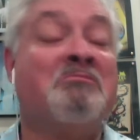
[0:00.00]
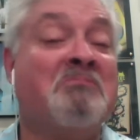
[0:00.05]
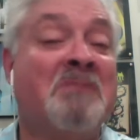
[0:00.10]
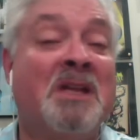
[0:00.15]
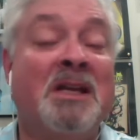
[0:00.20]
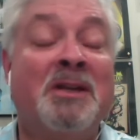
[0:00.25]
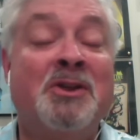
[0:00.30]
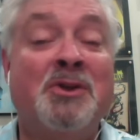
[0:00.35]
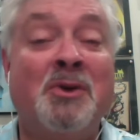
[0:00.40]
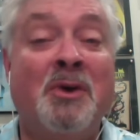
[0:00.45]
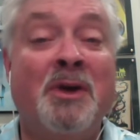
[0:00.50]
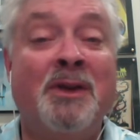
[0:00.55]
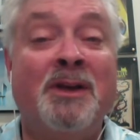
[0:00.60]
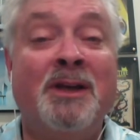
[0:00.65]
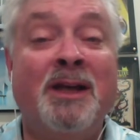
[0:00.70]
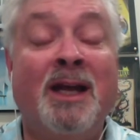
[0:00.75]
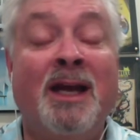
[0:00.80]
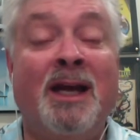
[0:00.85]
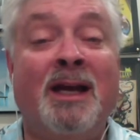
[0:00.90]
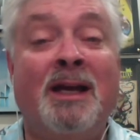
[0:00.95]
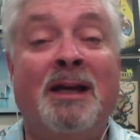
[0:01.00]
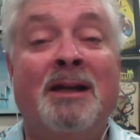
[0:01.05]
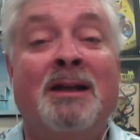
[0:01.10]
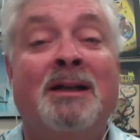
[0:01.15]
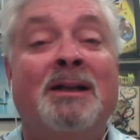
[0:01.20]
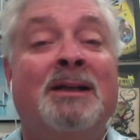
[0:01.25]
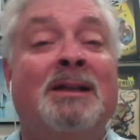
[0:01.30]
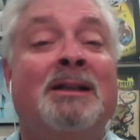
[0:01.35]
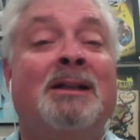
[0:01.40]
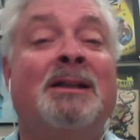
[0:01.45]
enjoy the day.
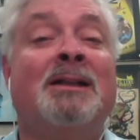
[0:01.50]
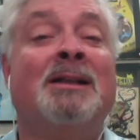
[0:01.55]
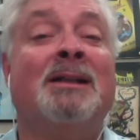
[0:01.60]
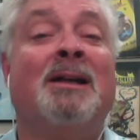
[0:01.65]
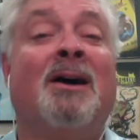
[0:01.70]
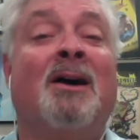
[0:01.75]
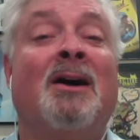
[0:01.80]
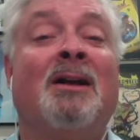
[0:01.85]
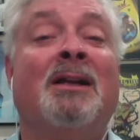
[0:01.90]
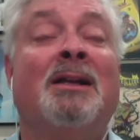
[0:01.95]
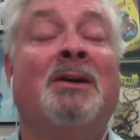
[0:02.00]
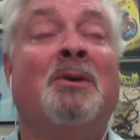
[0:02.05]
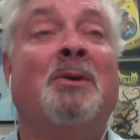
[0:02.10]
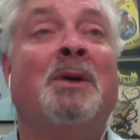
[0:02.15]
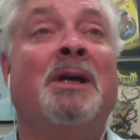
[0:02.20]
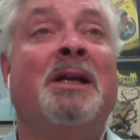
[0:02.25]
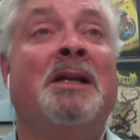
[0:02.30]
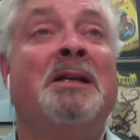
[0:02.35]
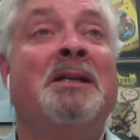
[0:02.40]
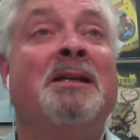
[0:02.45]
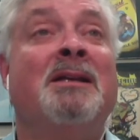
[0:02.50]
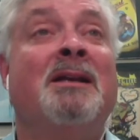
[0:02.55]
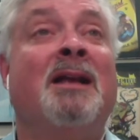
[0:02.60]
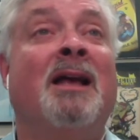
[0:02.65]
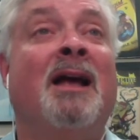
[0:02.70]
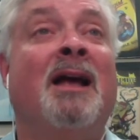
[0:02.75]
Harley Quinn